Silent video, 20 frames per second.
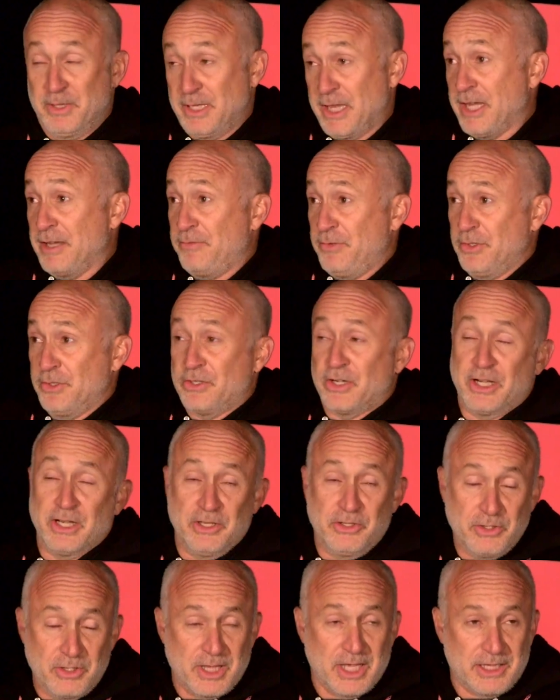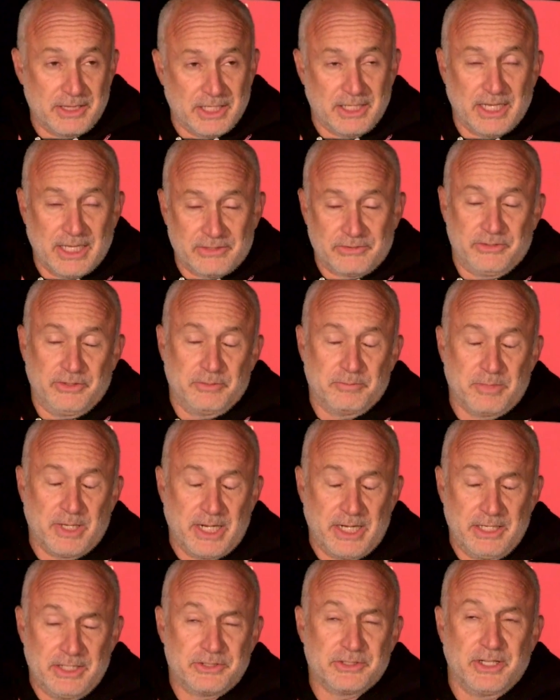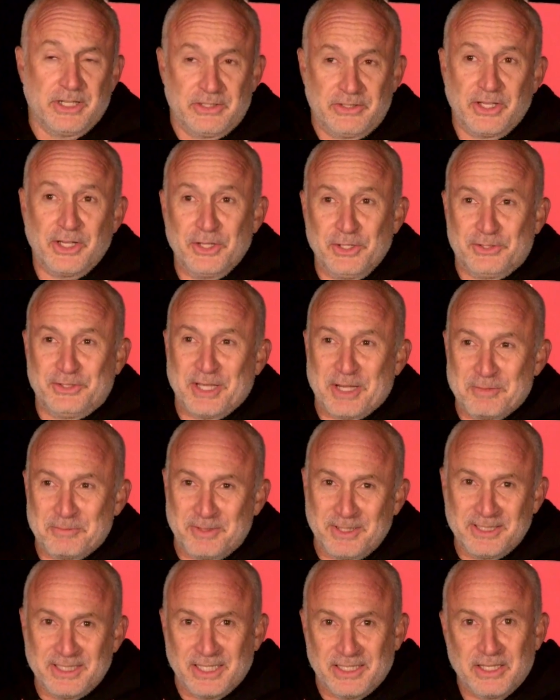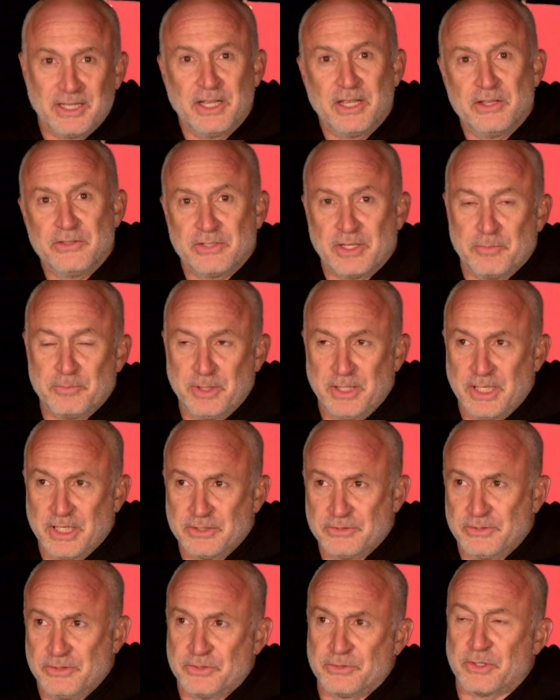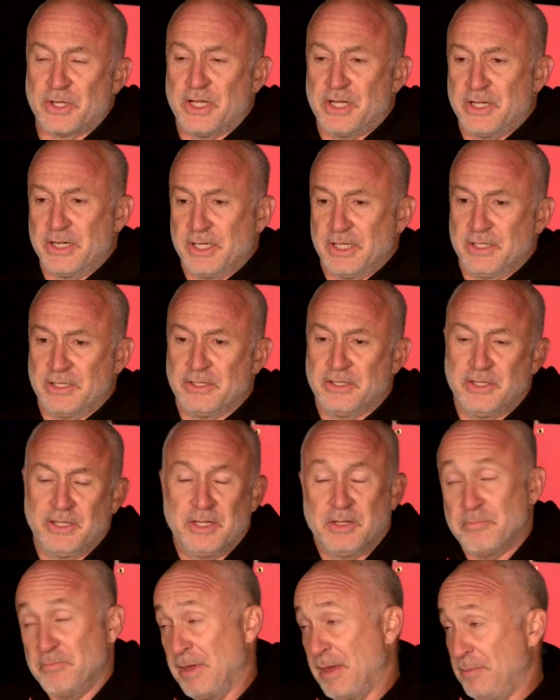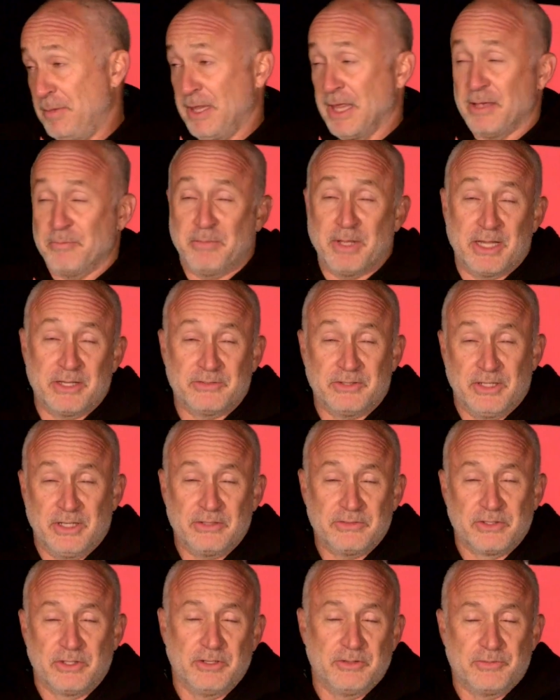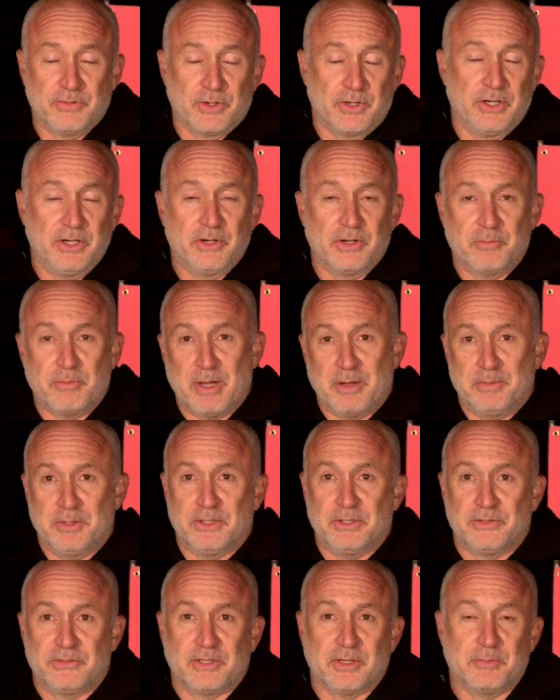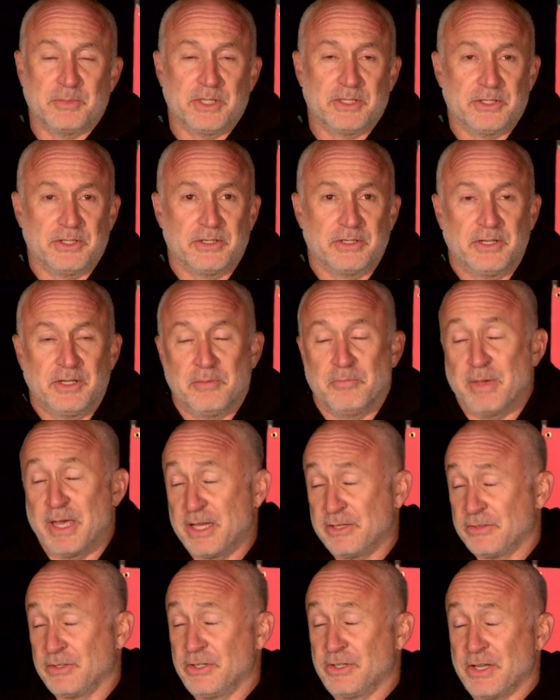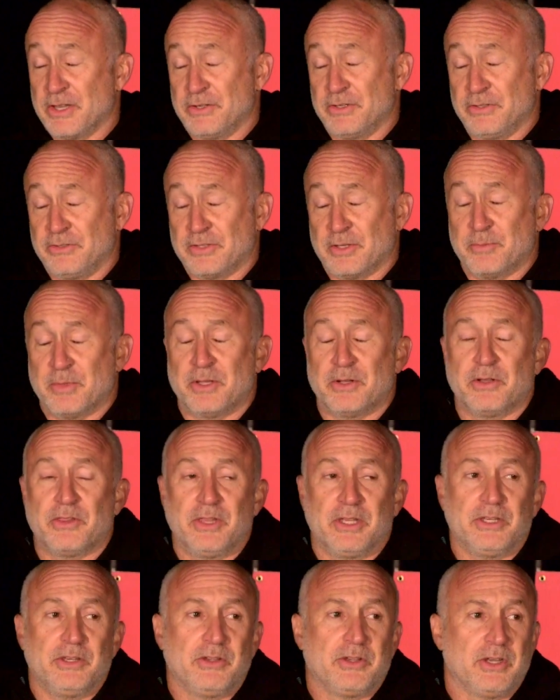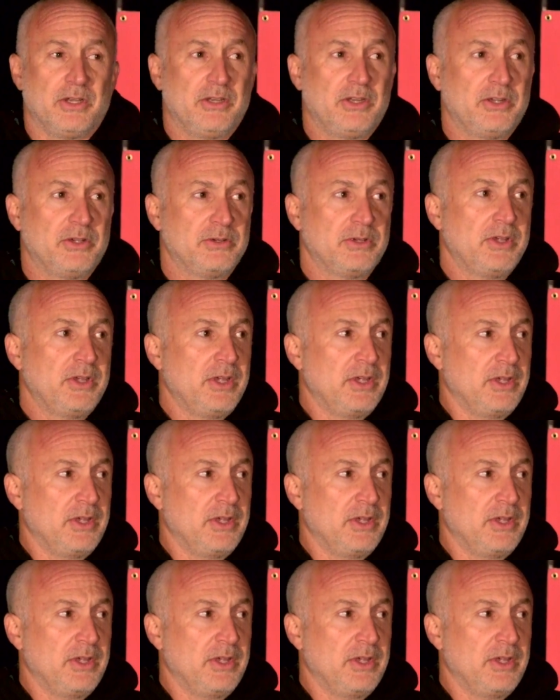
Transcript: And then if you're trying to do that, then that's your body trying to tell you that something else is wrong, and maybe that medicine is good for you, or maybe there's some other medicine or some other thing you can do.